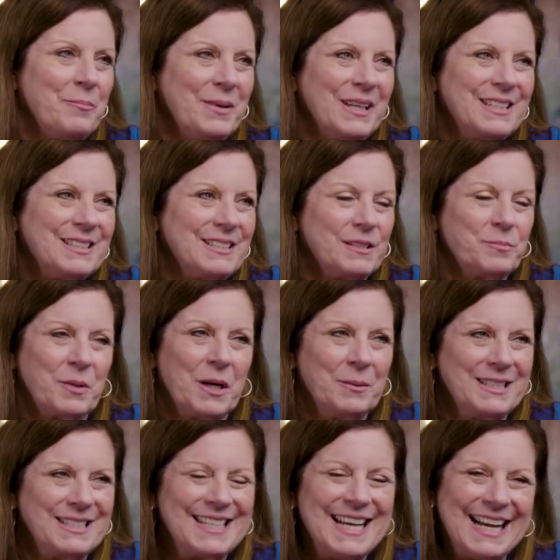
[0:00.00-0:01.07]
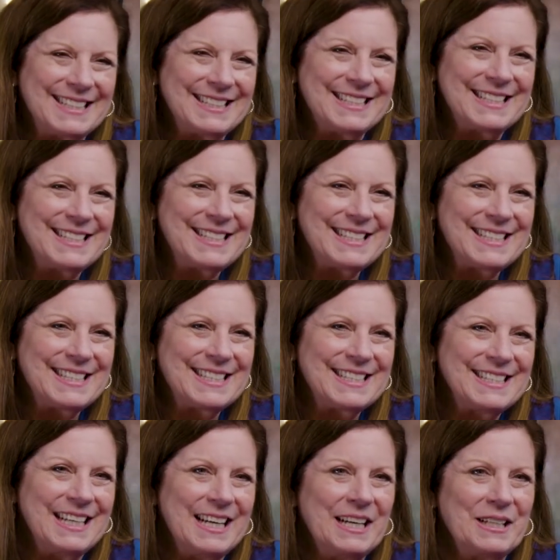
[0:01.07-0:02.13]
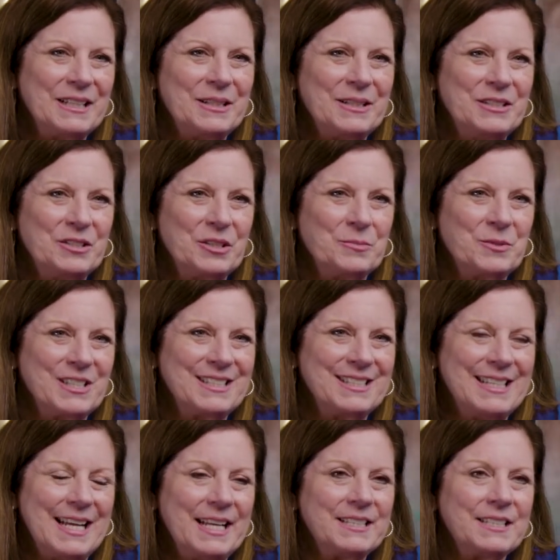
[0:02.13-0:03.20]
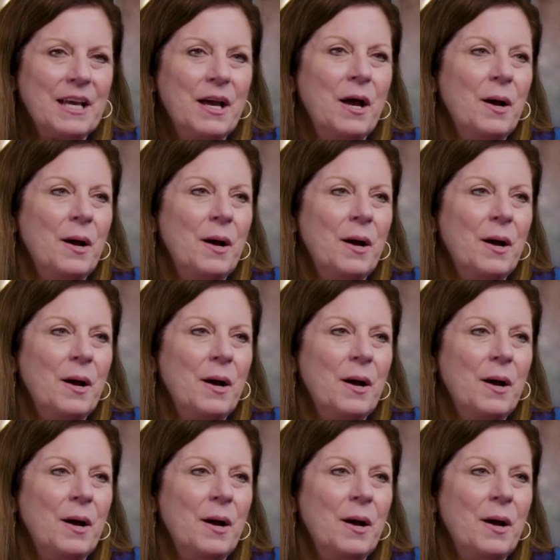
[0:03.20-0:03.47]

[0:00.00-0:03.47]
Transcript: biggest is probably Texas in terms of states,